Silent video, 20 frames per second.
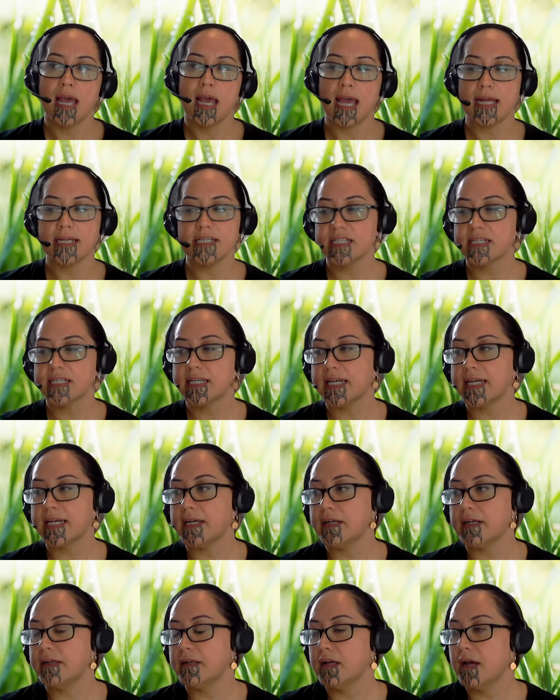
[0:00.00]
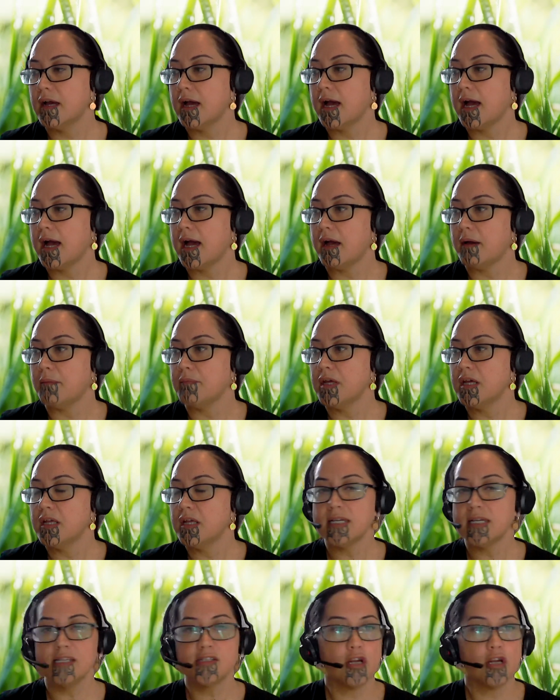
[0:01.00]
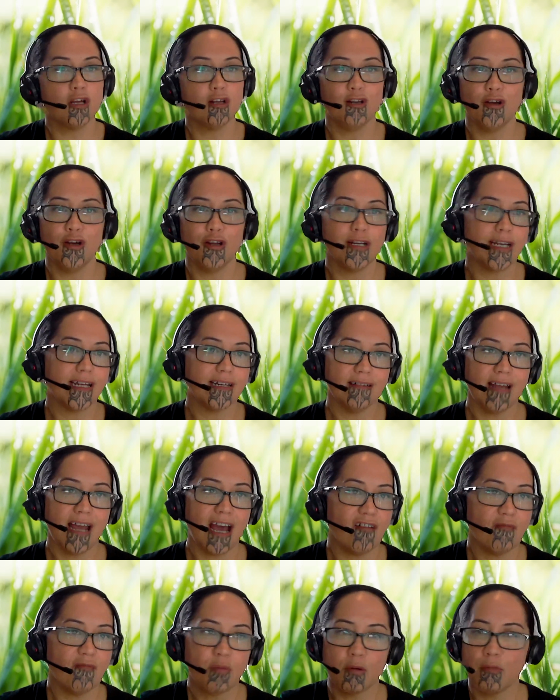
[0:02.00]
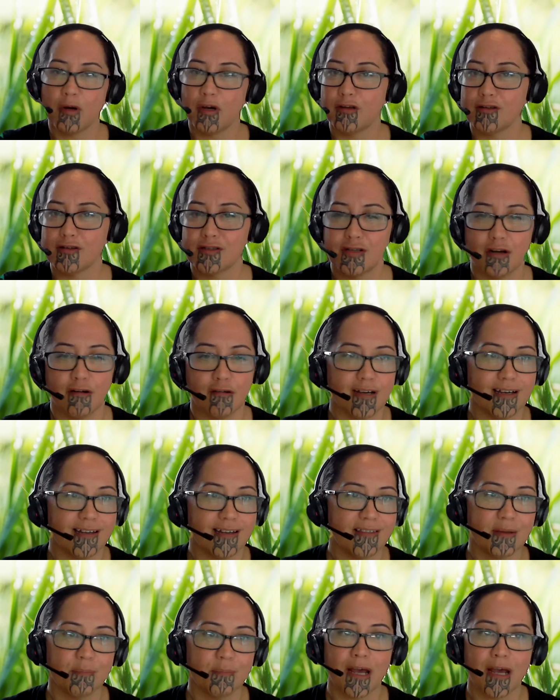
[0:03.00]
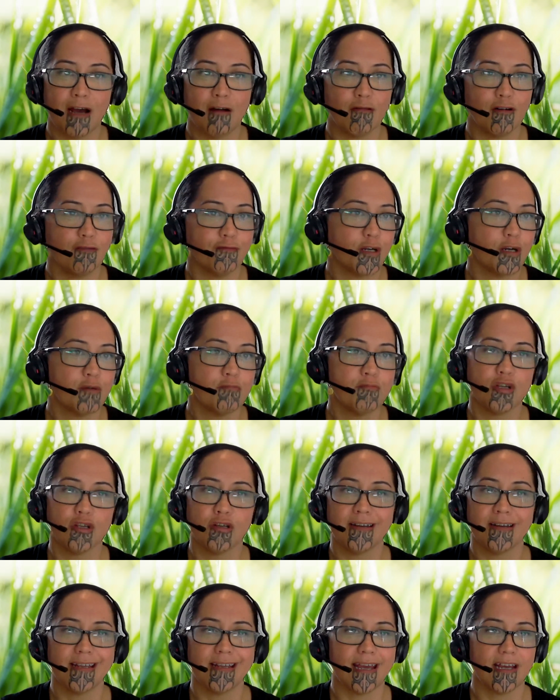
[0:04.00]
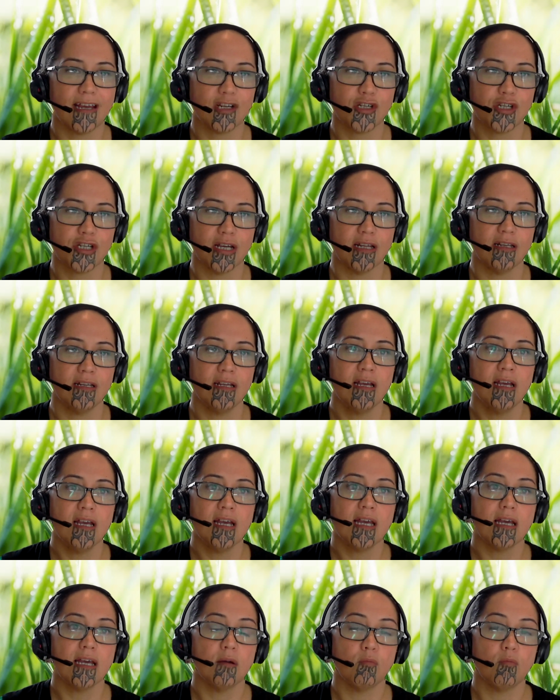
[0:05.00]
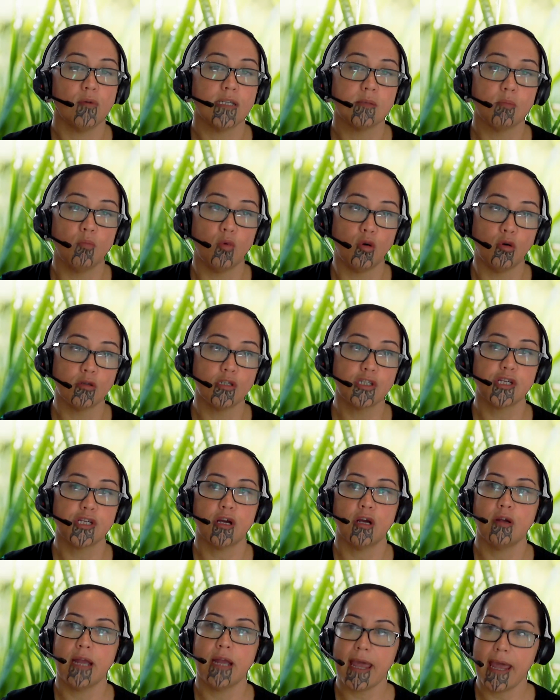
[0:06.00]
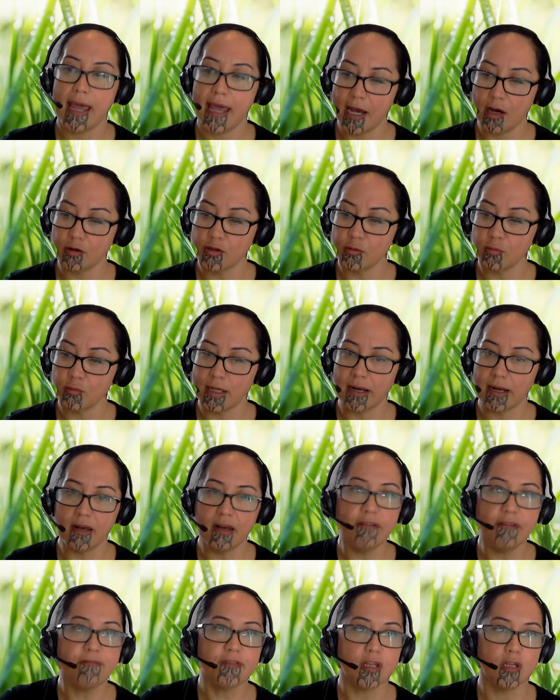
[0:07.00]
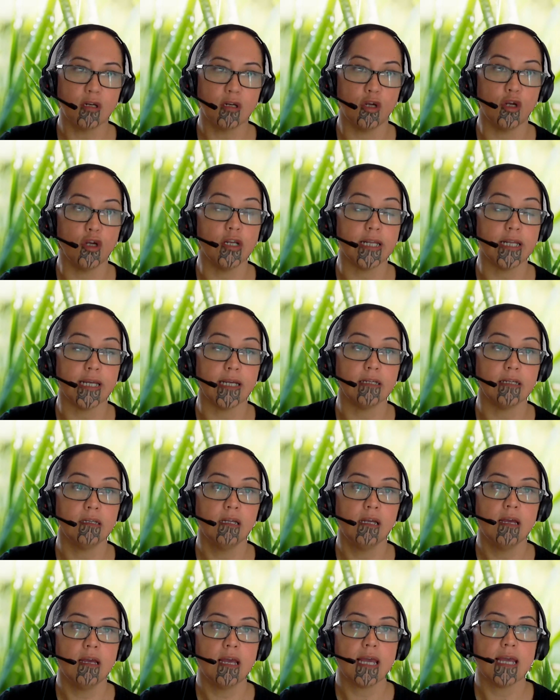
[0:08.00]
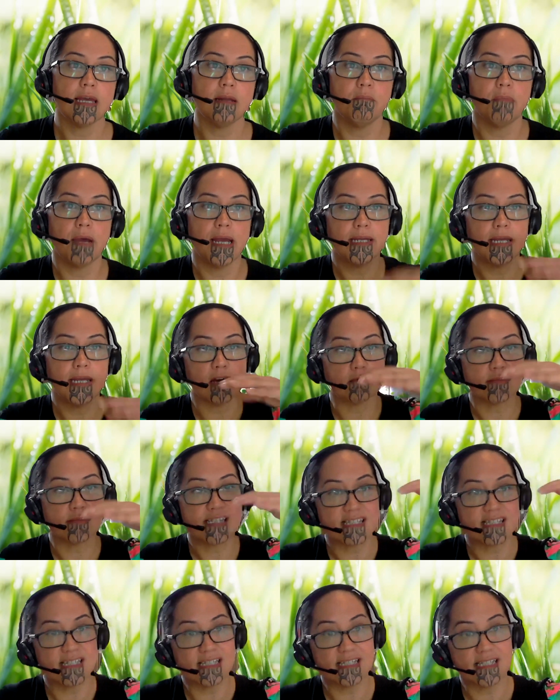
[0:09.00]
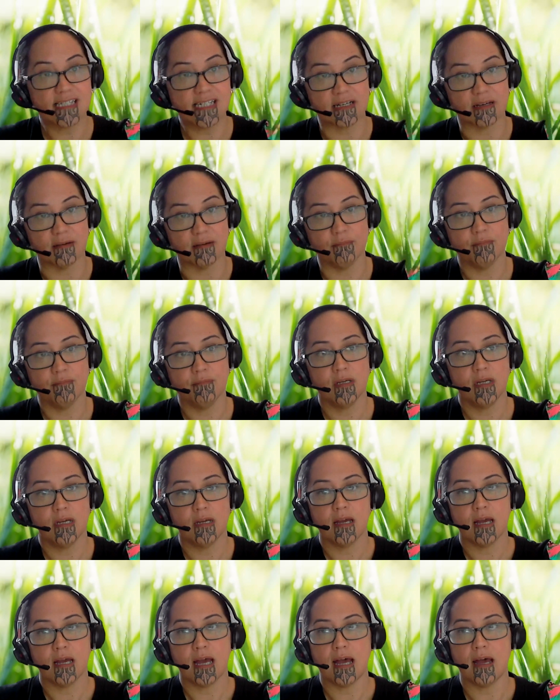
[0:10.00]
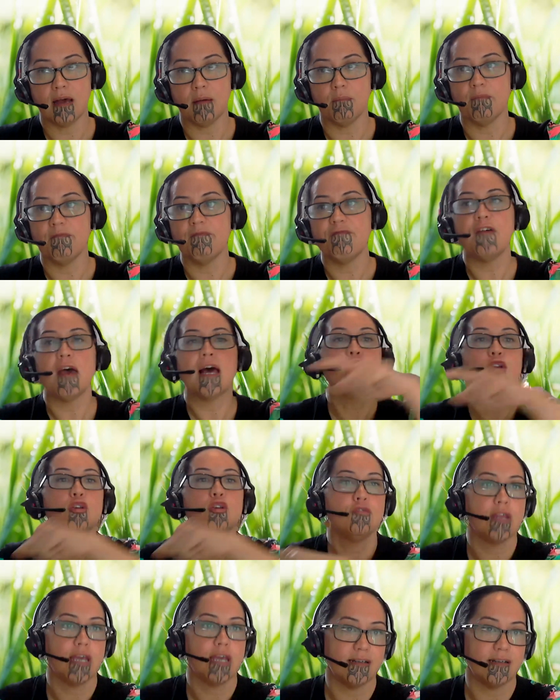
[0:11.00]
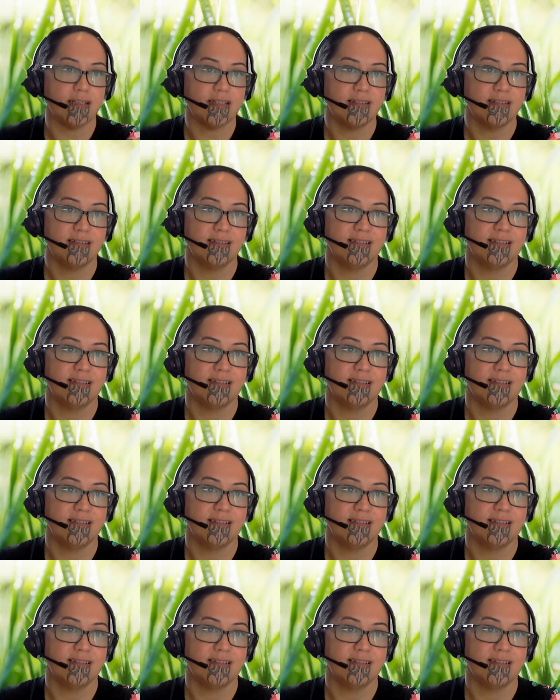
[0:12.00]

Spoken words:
And again, there's no learning. Health promoters know it, the power of community action. It was more so, how do we lift the learning and make our system value that